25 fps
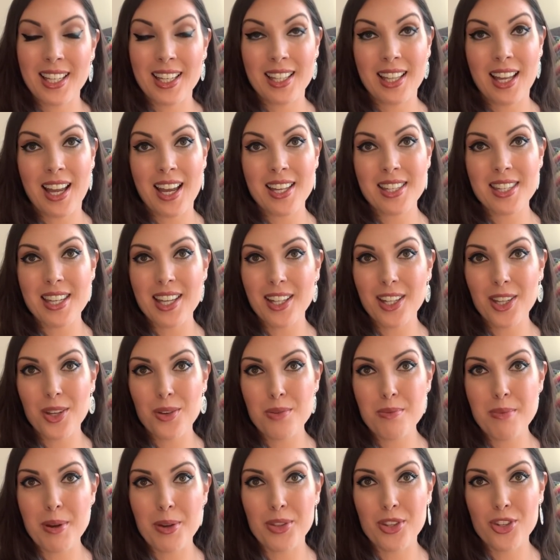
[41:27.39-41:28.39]
can I tell you
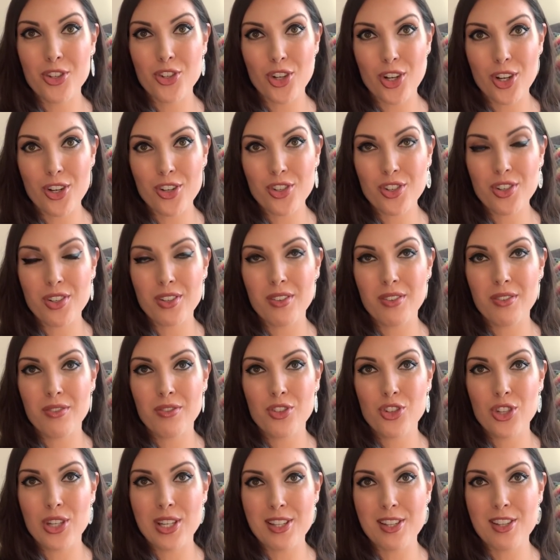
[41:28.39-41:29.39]
about the Church
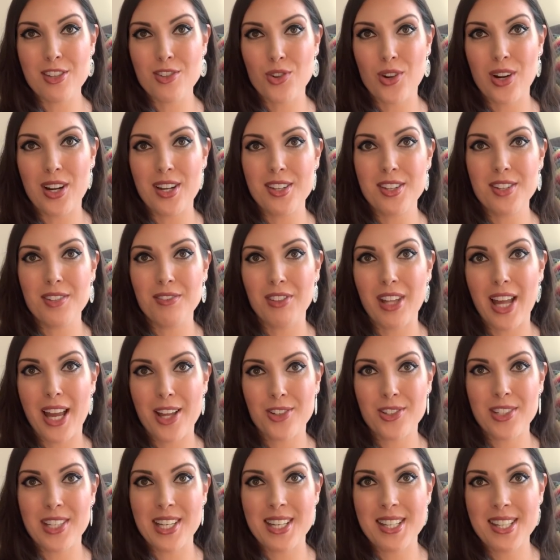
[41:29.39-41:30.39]
of Jesus Christ of
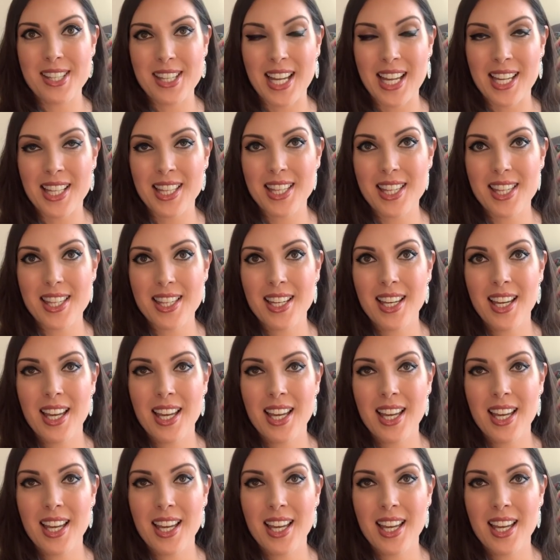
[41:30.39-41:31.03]
Latter-day Saints?